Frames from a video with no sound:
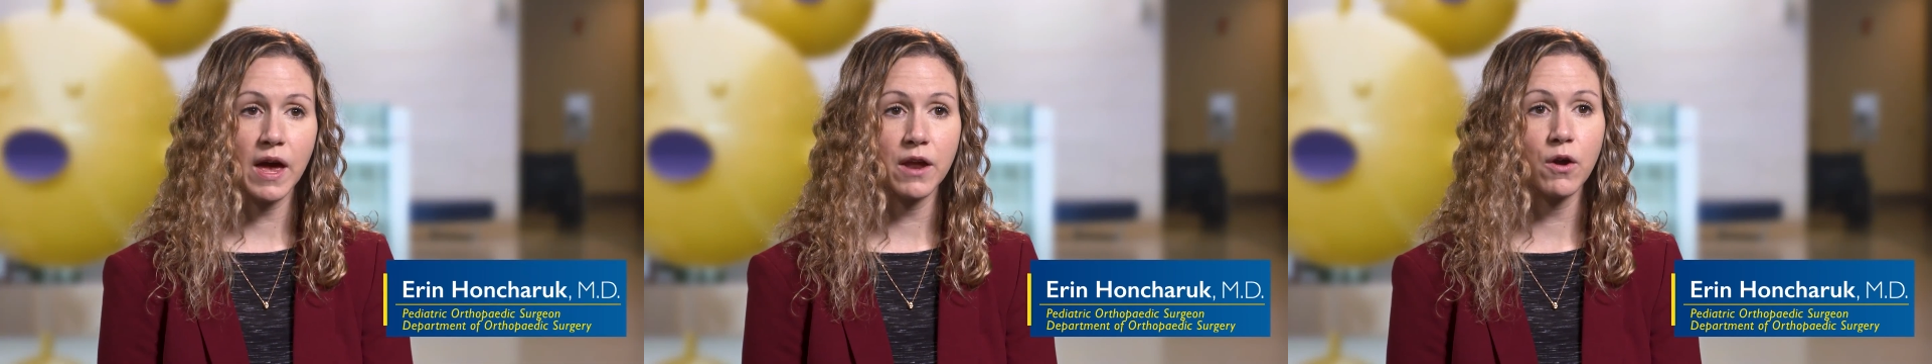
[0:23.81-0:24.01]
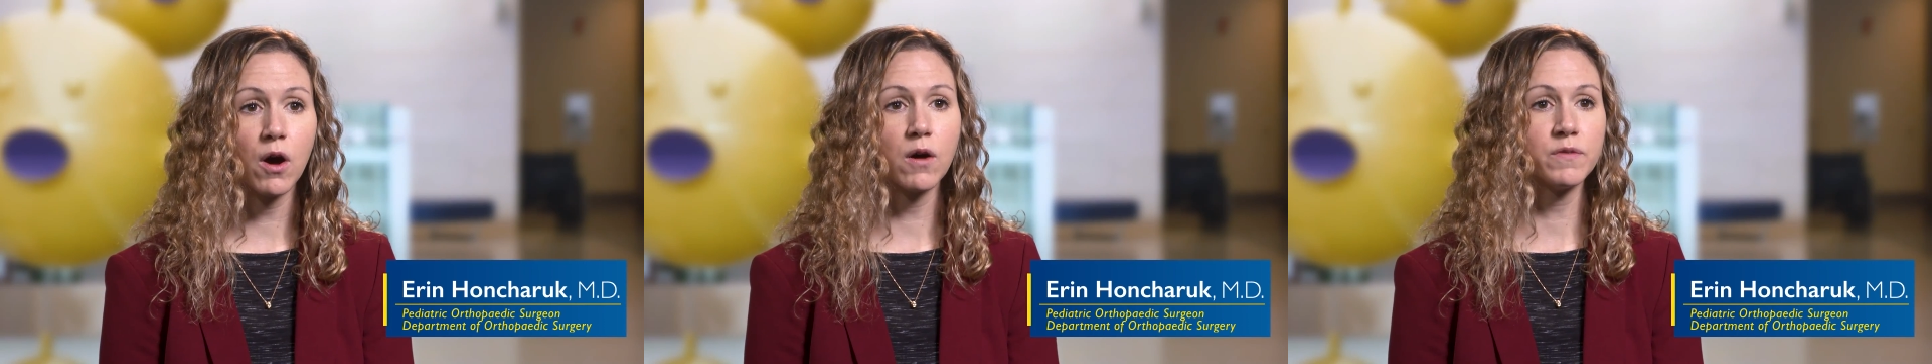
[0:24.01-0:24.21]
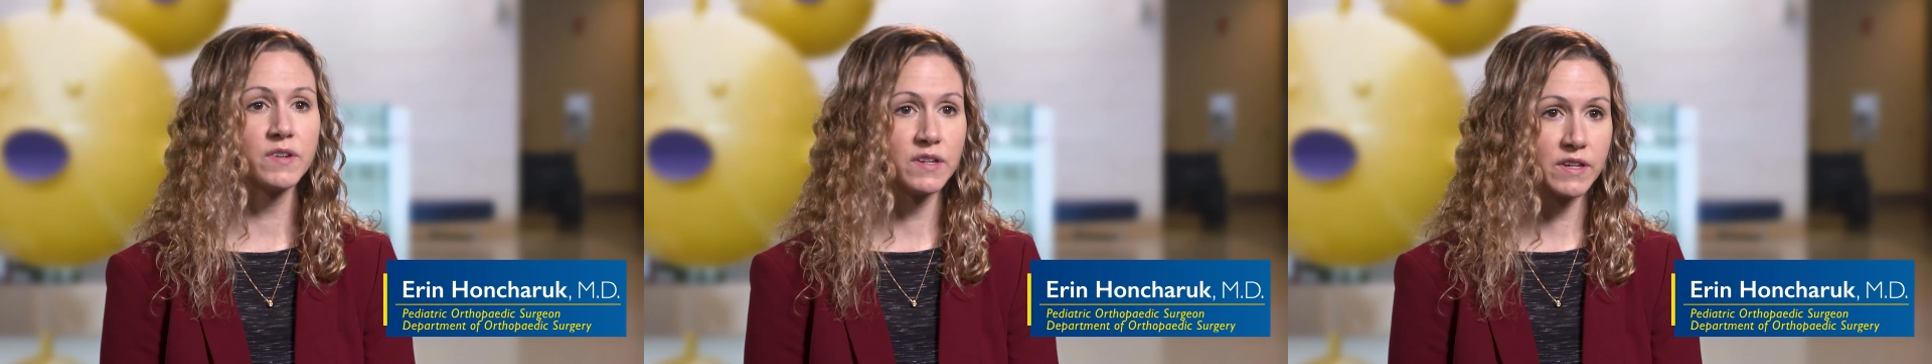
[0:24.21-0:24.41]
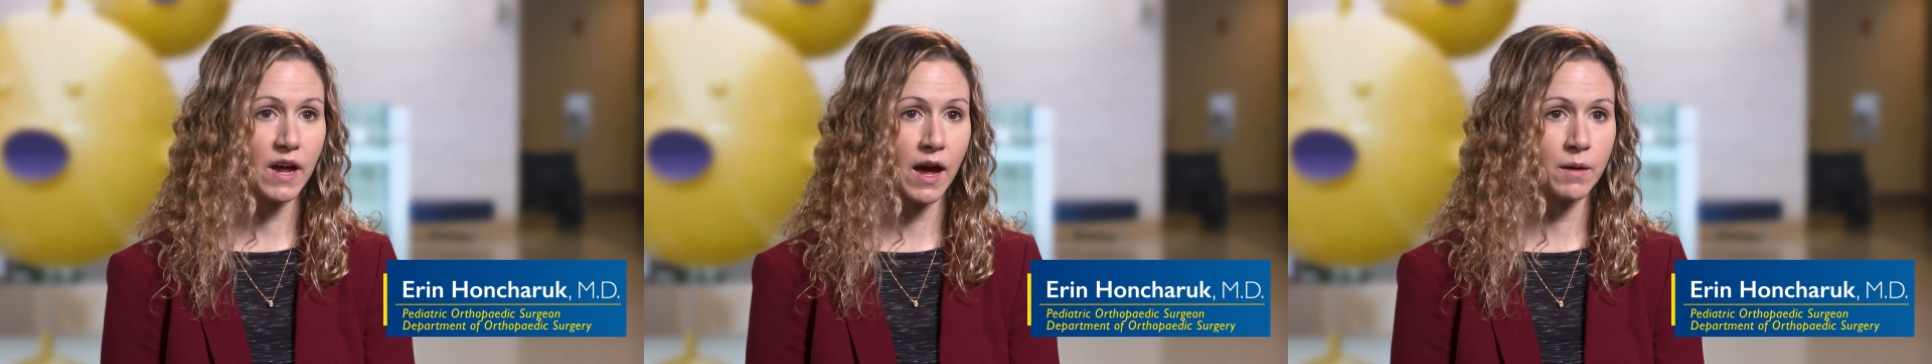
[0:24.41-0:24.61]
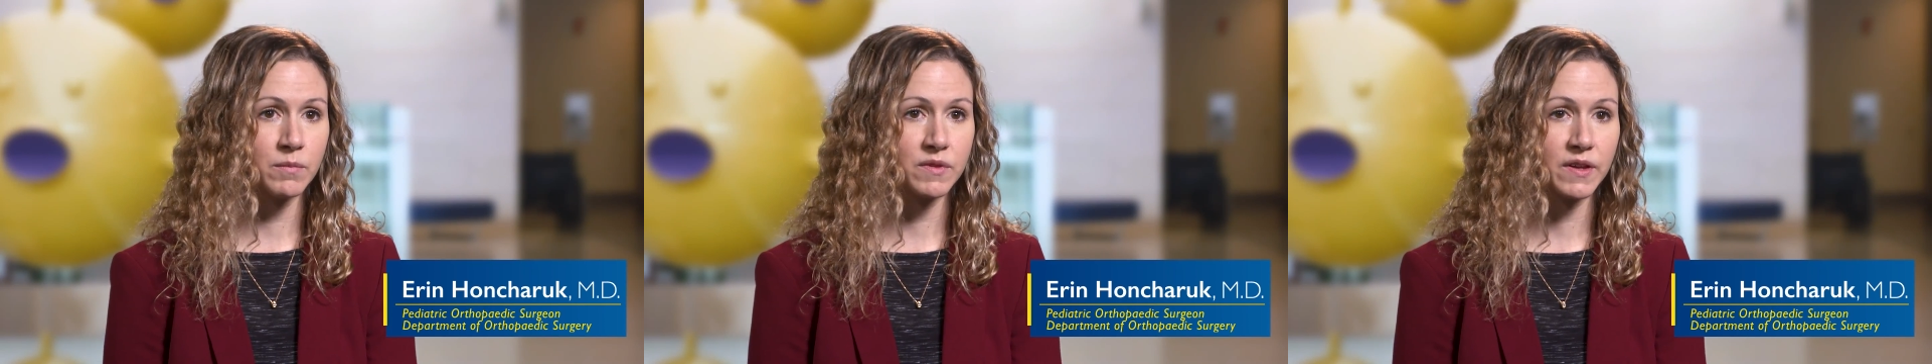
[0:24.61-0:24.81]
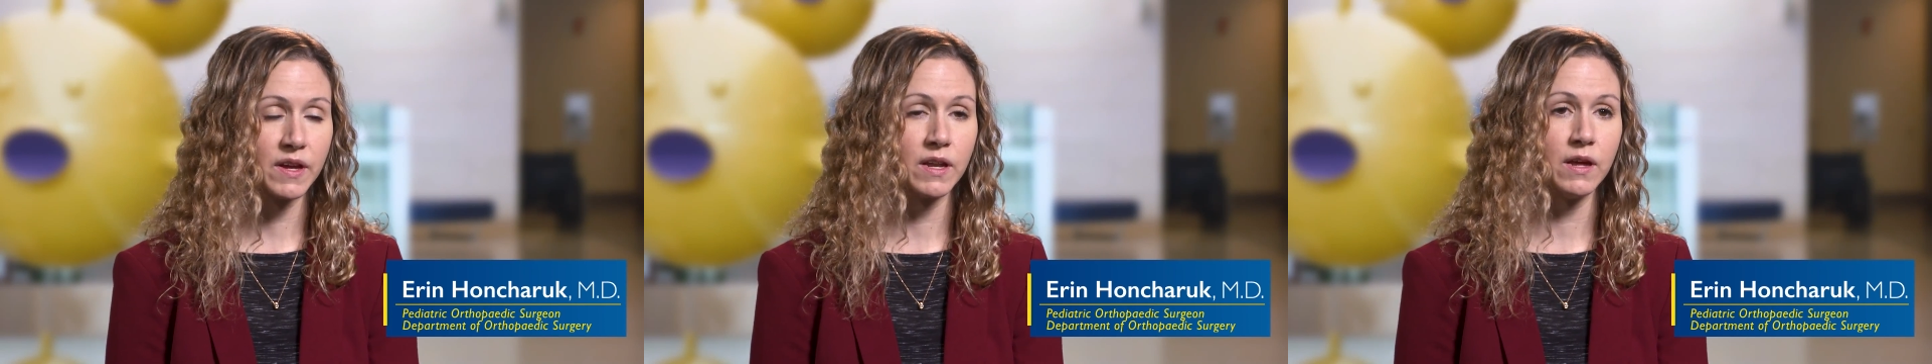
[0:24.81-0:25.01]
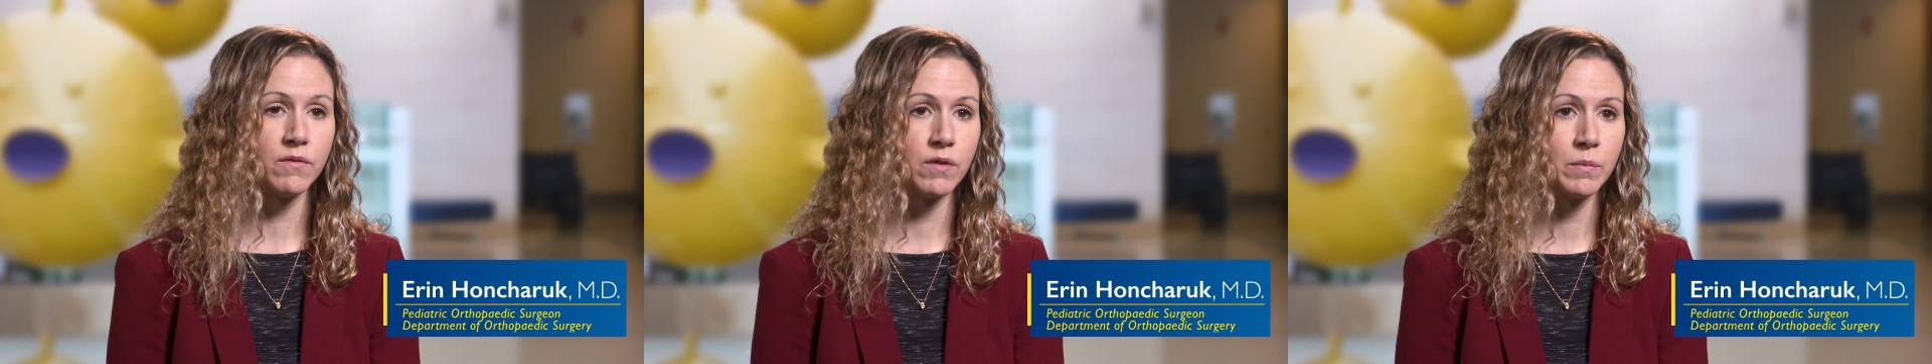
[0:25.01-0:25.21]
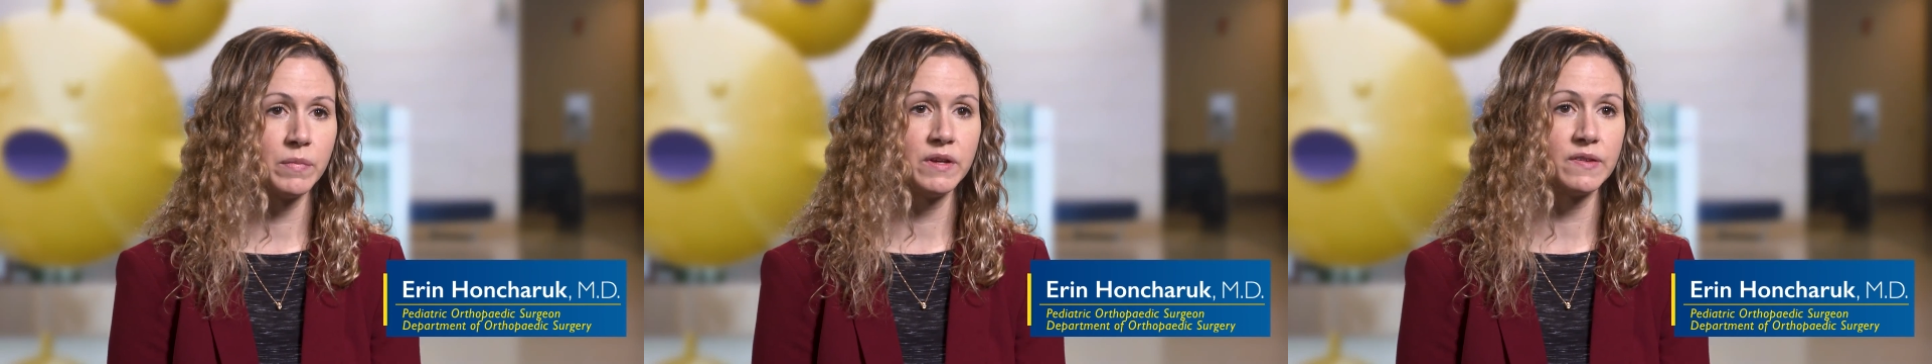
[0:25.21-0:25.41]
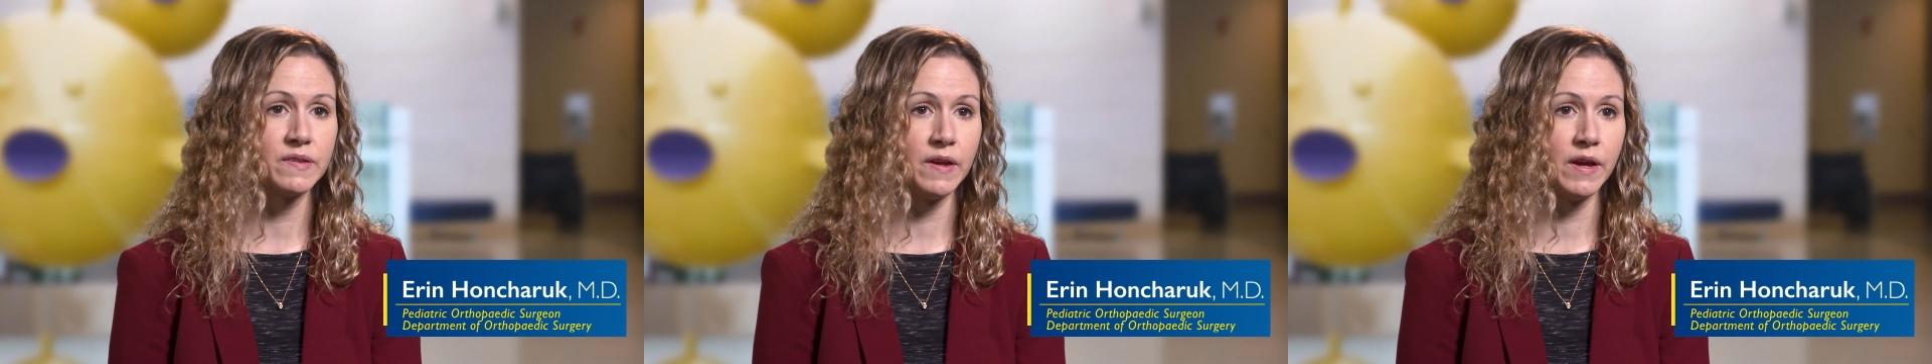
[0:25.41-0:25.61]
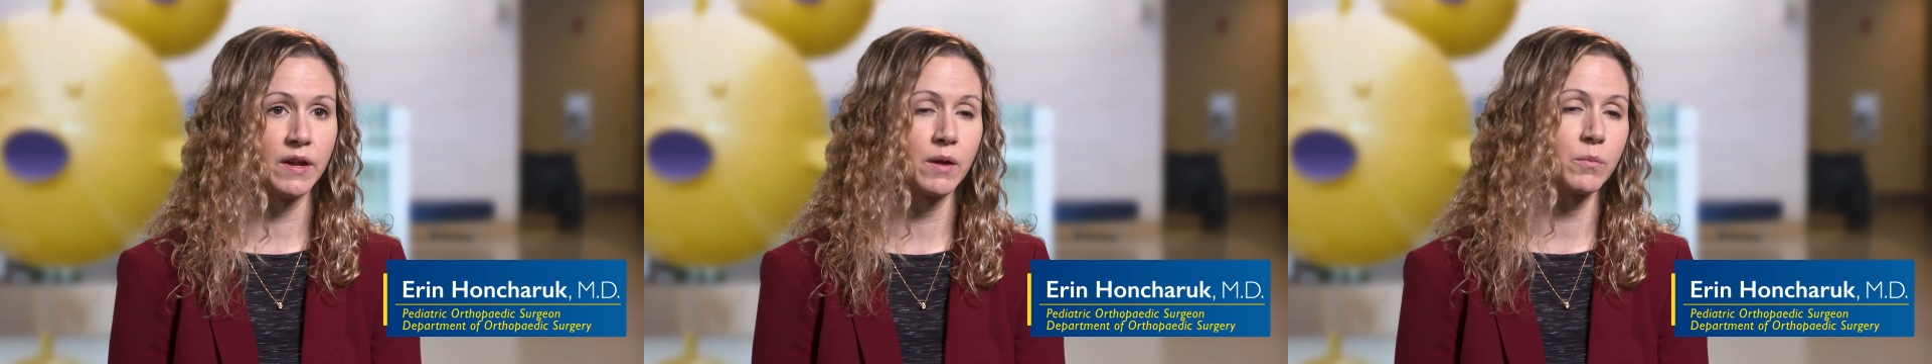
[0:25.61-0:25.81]
and oftentimes can even be
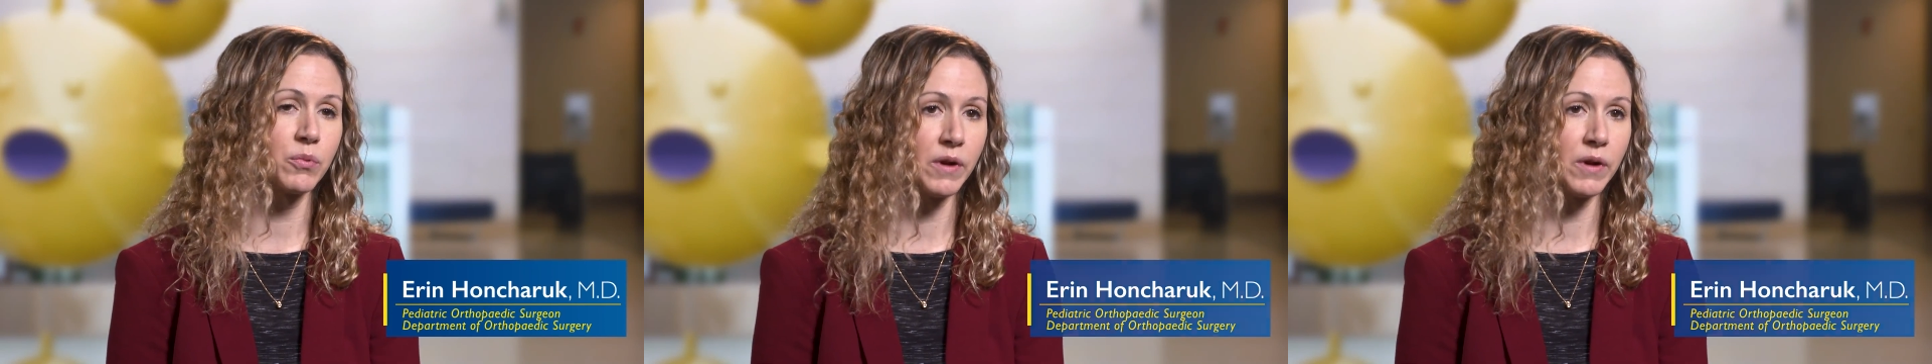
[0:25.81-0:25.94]
seen on